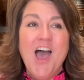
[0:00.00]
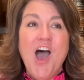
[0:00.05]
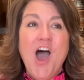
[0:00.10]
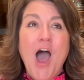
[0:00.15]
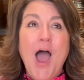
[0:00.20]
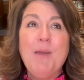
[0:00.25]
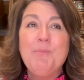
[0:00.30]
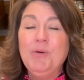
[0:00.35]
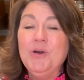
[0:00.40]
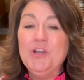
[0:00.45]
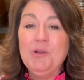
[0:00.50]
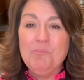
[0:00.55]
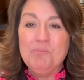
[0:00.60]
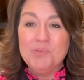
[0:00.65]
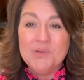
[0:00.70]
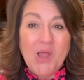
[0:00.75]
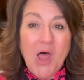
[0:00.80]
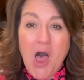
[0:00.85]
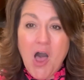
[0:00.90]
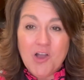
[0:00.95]
I put a
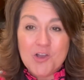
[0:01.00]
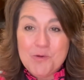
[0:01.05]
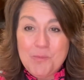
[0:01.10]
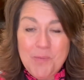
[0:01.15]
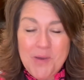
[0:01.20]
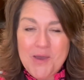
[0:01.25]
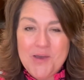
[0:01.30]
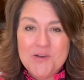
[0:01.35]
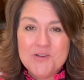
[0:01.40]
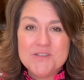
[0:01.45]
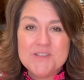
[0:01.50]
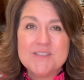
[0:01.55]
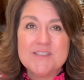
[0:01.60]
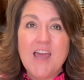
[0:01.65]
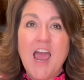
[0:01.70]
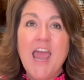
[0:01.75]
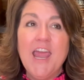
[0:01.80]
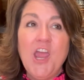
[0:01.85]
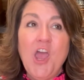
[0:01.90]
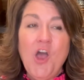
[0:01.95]
blog post.
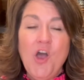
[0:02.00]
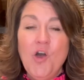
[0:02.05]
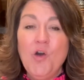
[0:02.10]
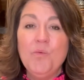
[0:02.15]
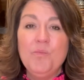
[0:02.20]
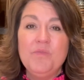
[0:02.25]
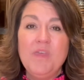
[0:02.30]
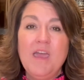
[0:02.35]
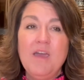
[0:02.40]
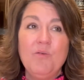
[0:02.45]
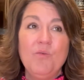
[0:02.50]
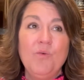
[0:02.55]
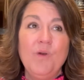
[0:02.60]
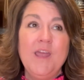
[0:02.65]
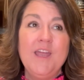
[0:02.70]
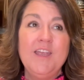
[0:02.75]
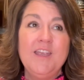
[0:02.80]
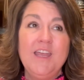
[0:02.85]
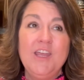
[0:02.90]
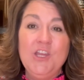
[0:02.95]
I hope that
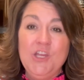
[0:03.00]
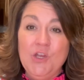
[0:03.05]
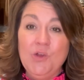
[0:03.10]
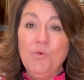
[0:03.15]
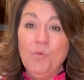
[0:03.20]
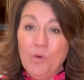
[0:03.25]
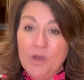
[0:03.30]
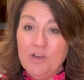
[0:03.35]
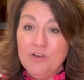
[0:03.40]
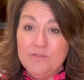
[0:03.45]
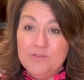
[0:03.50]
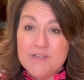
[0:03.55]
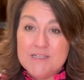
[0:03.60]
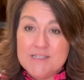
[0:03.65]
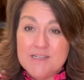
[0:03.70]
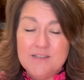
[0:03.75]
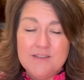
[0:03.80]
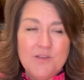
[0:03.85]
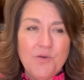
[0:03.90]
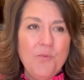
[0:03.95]
when you will
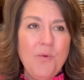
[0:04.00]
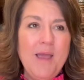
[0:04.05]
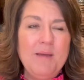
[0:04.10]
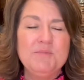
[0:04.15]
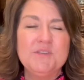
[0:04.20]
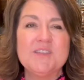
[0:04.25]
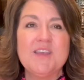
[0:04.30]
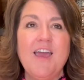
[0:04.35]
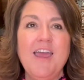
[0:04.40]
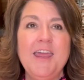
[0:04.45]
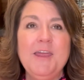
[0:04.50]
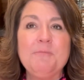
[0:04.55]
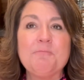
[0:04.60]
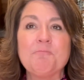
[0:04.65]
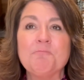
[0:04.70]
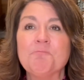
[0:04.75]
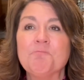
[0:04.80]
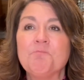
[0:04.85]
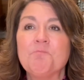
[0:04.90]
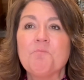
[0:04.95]
visit the website,
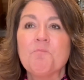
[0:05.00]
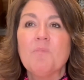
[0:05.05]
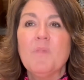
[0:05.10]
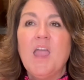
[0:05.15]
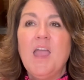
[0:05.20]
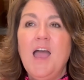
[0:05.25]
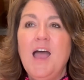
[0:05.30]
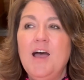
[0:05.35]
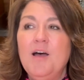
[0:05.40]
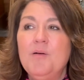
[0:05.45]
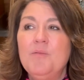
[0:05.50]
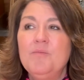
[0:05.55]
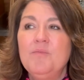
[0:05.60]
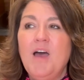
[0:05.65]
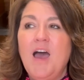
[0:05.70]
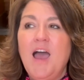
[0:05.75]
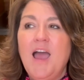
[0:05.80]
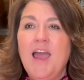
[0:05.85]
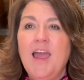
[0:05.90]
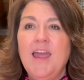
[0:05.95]

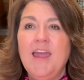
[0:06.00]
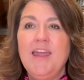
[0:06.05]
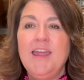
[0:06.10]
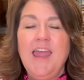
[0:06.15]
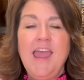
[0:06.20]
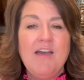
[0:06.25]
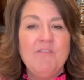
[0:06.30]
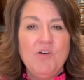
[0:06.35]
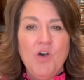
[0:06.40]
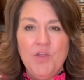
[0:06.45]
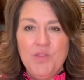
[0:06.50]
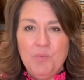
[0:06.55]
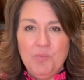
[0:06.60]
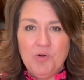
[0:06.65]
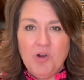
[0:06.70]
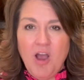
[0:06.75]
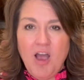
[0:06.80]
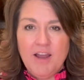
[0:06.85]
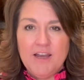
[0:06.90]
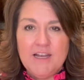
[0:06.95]
I have all the
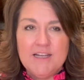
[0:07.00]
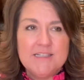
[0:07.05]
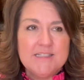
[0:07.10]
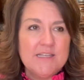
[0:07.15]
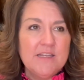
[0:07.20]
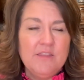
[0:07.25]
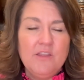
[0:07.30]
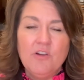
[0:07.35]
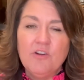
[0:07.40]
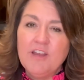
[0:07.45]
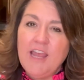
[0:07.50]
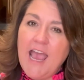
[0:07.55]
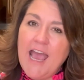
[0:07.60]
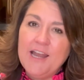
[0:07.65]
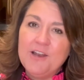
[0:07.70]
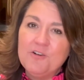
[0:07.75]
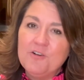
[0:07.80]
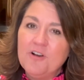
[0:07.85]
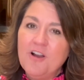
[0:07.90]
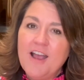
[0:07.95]
products, and they're
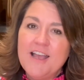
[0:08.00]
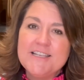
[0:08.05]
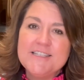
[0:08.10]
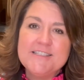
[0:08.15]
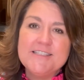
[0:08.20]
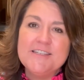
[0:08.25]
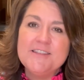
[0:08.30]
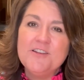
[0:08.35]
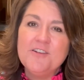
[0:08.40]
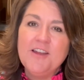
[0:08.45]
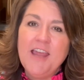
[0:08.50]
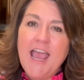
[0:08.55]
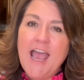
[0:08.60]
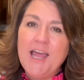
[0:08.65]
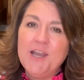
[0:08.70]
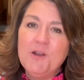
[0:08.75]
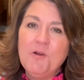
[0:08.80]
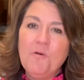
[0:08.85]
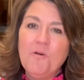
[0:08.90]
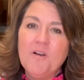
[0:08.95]
categorized in their
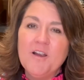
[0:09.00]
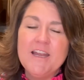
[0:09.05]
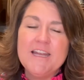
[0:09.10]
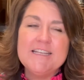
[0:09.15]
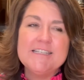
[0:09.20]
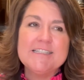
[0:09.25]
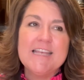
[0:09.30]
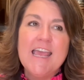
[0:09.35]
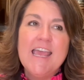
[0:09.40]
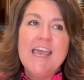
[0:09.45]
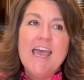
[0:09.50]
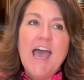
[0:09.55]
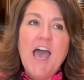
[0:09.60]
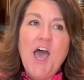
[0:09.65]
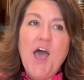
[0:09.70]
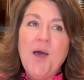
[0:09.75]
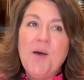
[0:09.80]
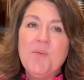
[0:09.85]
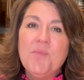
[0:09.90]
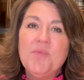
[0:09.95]
categories.
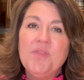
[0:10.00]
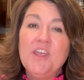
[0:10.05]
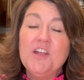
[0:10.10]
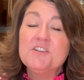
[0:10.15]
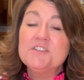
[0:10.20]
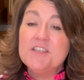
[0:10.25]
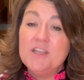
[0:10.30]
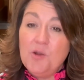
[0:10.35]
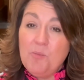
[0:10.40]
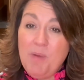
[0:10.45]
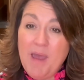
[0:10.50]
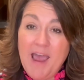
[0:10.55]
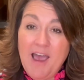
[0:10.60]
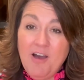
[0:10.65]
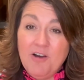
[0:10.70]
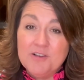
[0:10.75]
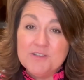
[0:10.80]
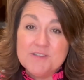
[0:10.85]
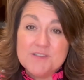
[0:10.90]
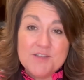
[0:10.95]
There's an
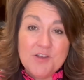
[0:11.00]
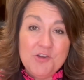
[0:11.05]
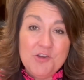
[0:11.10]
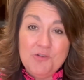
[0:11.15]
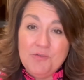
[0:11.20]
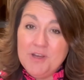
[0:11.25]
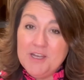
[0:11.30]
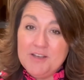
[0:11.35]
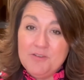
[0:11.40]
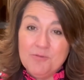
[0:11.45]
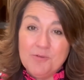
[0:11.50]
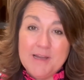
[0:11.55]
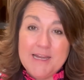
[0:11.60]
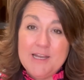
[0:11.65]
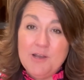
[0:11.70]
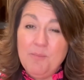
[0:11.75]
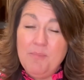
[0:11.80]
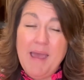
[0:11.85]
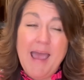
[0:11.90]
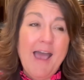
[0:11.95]
about, so you could
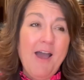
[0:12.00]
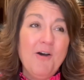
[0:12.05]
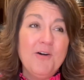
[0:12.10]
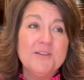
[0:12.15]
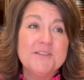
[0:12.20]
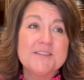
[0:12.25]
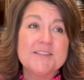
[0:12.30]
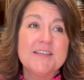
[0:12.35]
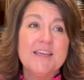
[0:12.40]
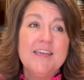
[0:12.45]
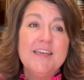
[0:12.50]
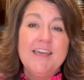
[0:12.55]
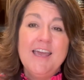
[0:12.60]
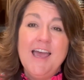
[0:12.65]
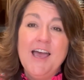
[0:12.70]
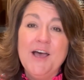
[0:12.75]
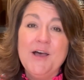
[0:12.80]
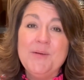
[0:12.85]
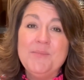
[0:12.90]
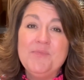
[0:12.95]
read about
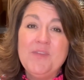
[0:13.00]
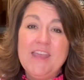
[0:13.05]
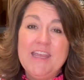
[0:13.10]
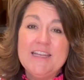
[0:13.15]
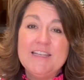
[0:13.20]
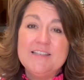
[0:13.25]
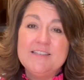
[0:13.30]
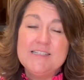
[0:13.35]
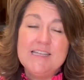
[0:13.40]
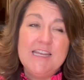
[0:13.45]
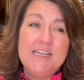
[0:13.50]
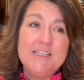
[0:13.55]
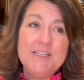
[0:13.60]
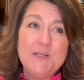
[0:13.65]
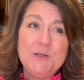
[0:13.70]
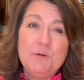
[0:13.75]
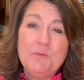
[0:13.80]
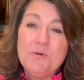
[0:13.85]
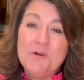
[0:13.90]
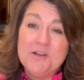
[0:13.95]
Antique
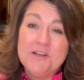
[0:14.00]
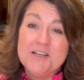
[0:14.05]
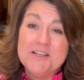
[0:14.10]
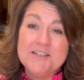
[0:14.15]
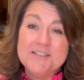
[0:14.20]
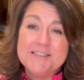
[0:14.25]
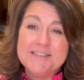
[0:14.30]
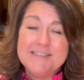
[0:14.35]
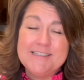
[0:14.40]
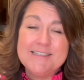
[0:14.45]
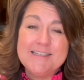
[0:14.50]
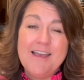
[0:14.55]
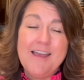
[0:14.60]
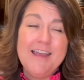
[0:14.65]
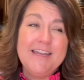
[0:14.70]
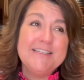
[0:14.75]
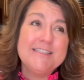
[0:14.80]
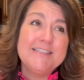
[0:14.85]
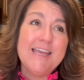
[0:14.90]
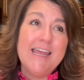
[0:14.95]
Needleworkers
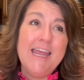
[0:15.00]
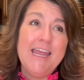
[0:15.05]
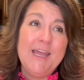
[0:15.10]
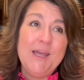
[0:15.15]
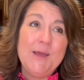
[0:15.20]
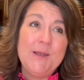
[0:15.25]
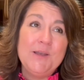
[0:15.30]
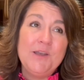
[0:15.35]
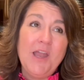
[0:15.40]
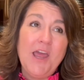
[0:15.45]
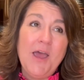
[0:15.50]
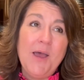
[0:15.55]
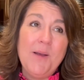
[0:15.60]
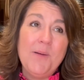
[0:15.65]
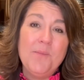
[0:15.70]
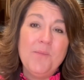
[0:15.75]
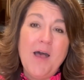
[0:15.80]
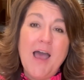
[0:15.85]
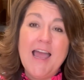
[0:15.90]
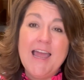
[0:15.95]
designs. And
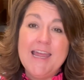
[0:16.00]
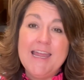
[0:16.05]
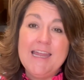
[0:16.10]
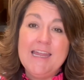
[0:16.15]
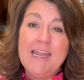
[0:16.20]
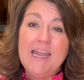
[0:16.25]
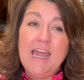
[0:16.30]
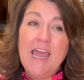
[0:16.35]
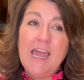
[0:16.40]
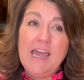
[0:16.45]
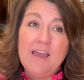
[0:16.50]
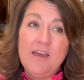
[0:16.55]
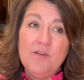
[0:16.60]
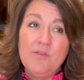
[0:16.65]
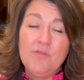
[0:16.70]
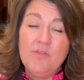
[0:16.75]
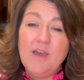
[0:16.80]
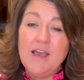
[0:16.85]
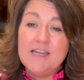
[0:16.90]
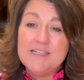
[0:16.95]
I
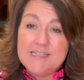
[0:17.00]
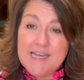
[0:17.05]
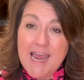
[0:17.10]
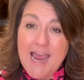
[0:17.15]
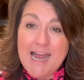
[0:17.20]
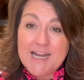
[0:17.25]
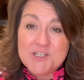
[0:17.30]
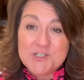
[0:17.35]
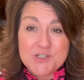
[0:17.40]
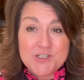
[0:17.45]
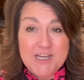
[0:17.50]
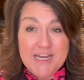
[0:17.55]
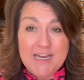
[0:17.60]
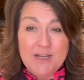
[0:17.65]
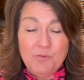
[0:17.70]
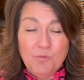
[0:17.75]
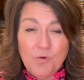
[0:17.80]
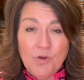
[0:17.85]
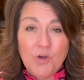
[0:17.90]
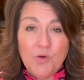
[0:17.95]
have attached
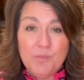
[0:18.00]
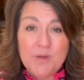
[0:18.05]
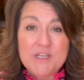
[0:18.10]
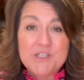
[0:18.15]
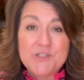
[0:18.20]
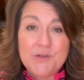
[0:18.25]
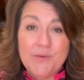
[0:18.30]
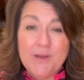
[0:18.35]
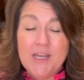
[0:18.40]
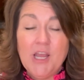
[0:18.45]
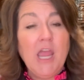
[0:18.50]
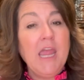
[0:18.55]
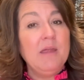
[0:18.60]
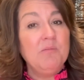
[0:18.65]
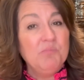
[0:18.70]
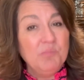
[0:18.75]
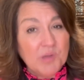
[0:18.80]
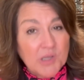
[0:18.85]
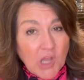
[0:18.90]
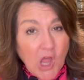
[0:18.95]
and will be doing a
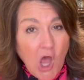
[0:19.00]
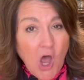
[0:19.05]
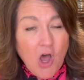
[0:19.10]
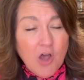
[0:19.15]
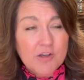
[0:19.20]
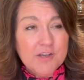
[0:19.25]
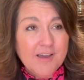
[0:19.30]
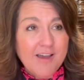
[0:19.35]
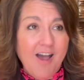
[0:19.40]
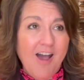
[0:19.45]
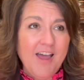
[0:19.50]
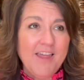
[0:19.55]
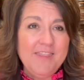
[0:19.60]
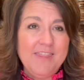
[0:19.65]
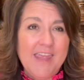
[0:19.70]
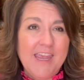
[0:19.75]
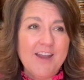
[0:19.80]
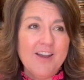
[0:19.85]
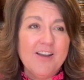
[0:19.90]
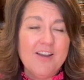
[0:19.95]
blog on
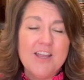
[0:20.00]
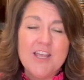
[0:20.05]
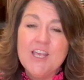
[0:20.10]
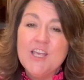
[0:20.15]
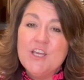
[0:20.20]
there.